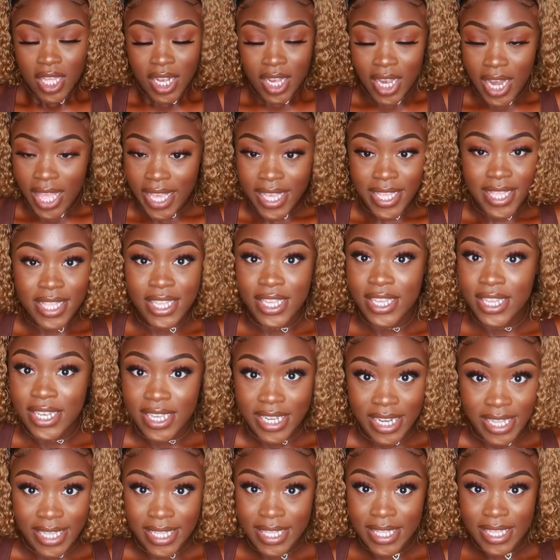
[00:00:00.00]
lace
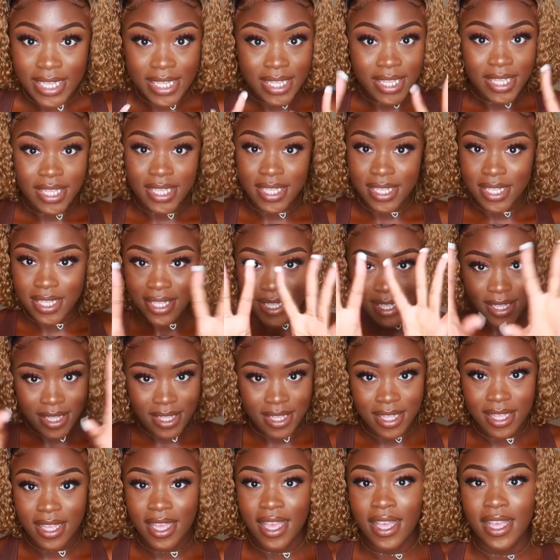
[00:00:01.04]
goodness. It's just,
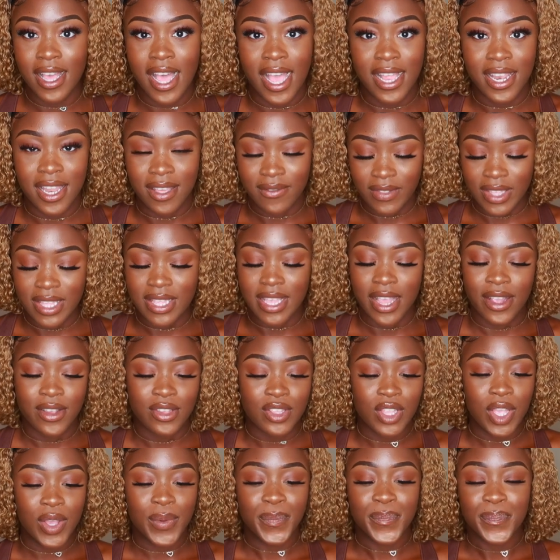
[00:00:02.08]
I love this hair.
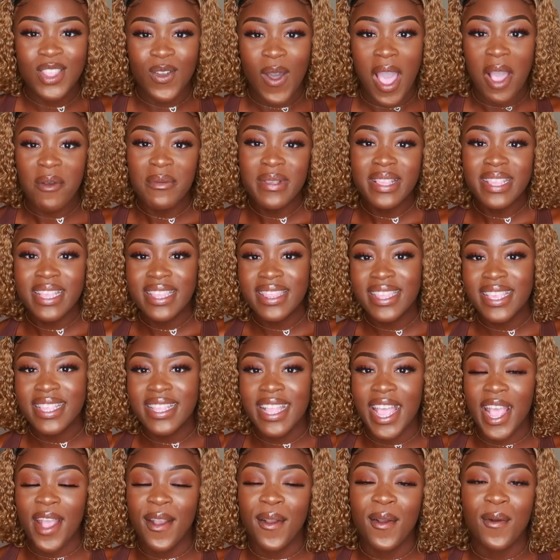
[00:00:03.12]
So I was sent this
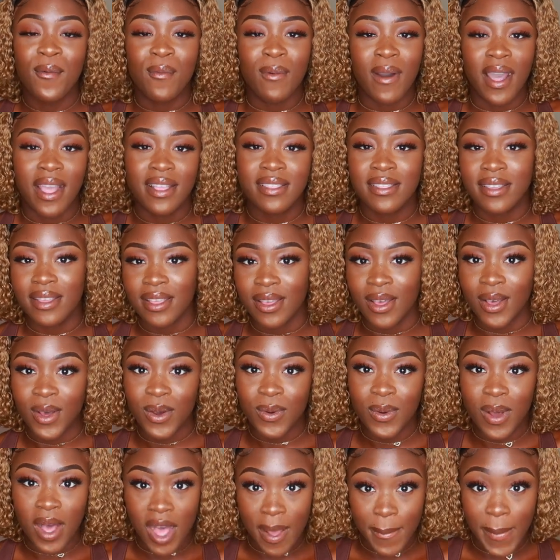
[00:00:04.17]
hair a while
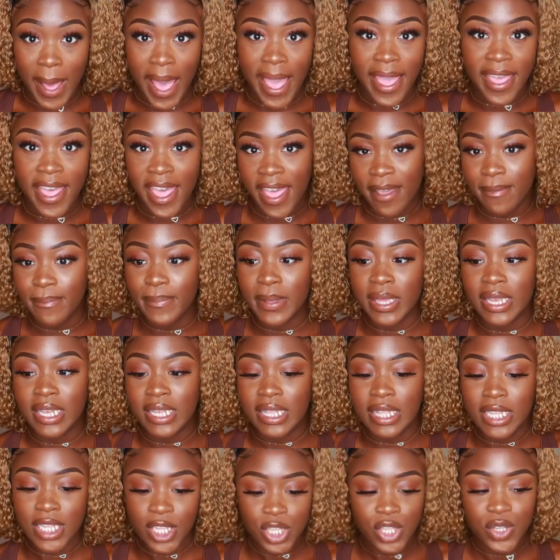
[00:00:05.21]
ago. I have
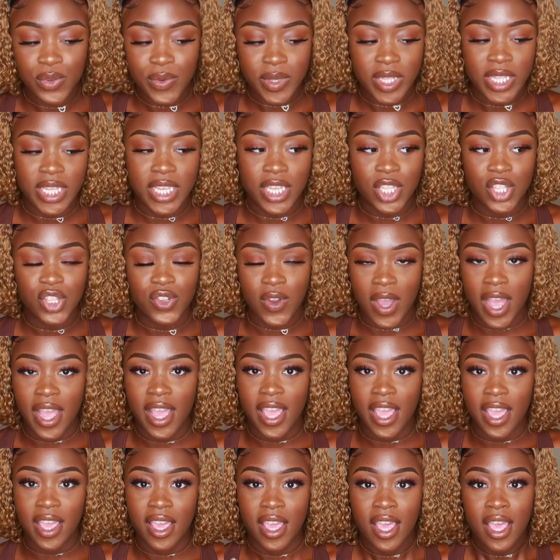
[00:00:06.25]
been literally
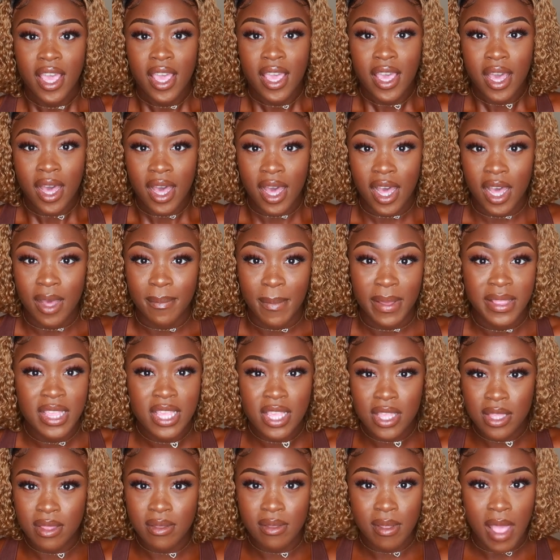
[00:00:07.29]
trying, I'm
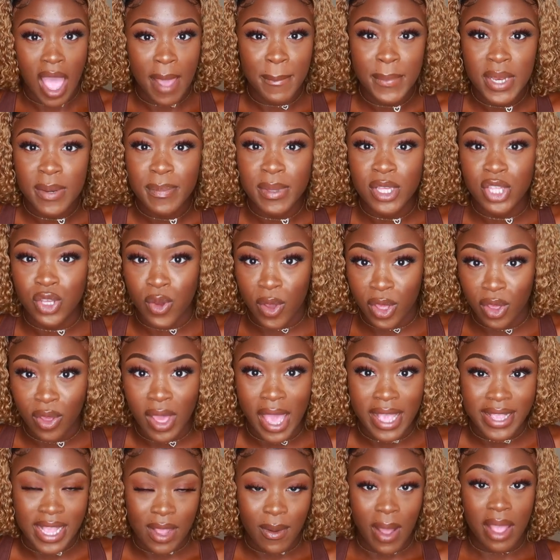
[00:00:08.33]
gonna be showing you
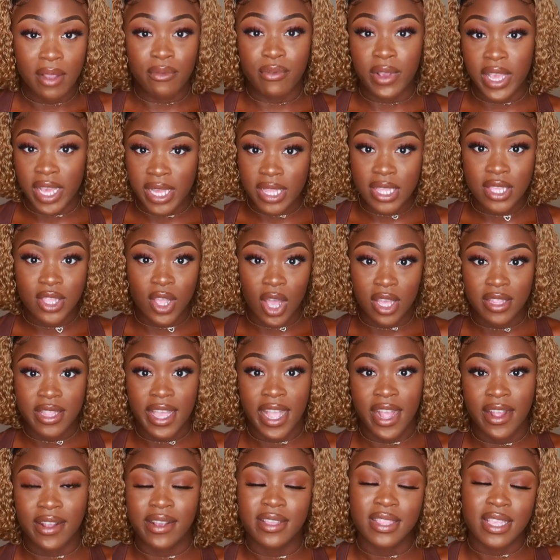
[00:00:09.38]
guys how I reinstalled the
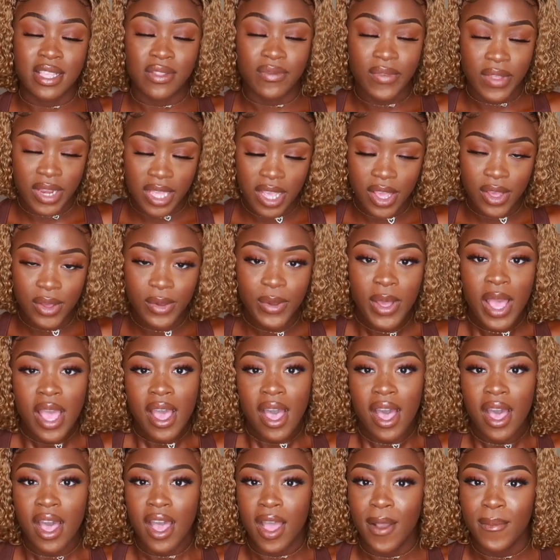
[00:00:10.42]
hair in this video.
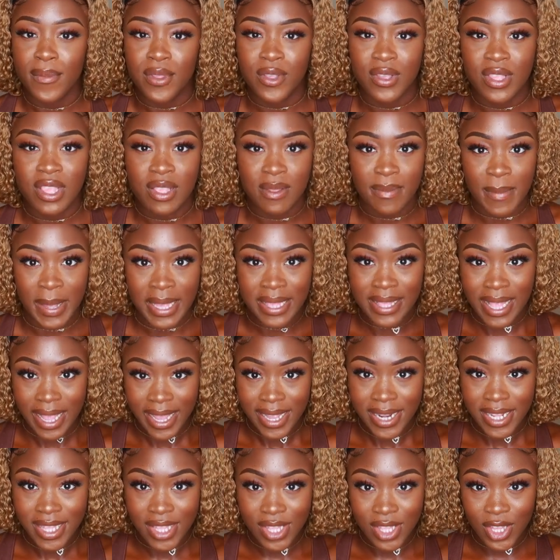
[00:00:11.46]
So this is my
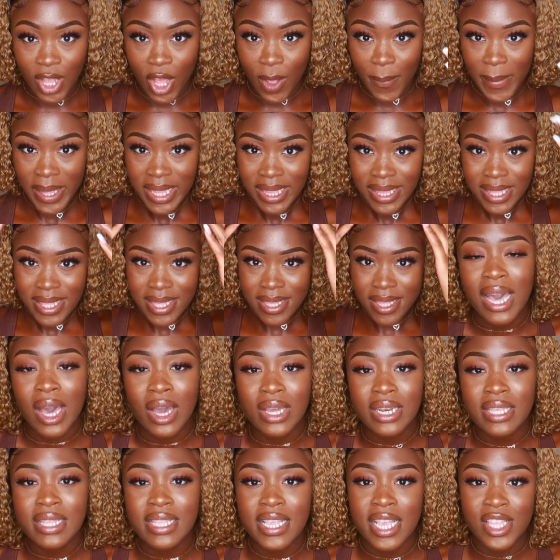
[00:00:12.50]
second installment.
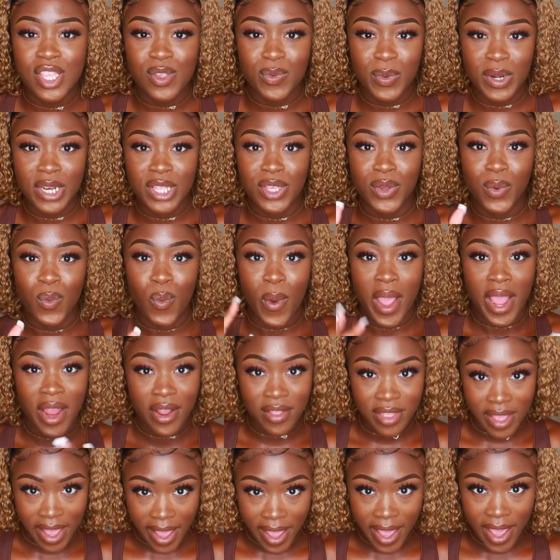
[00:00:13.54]
Honestly, I just wanted to wear
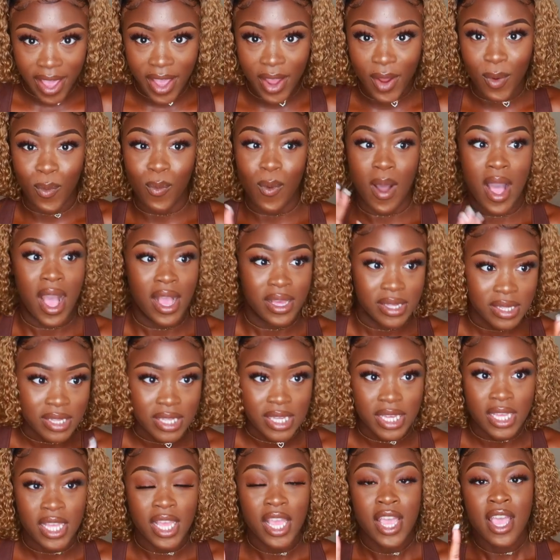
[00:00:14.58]
the hair, wash
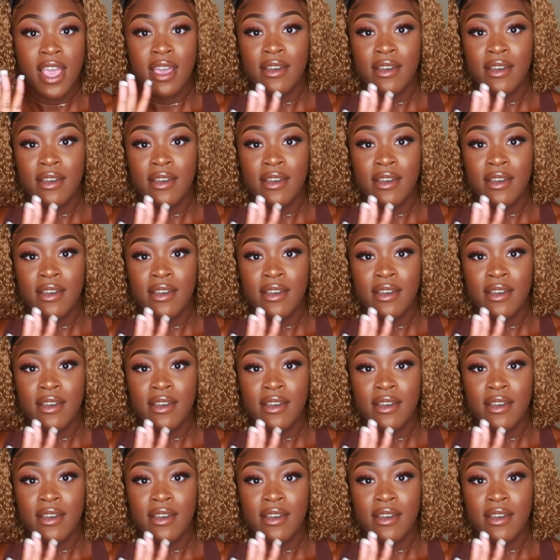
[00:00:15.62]
it,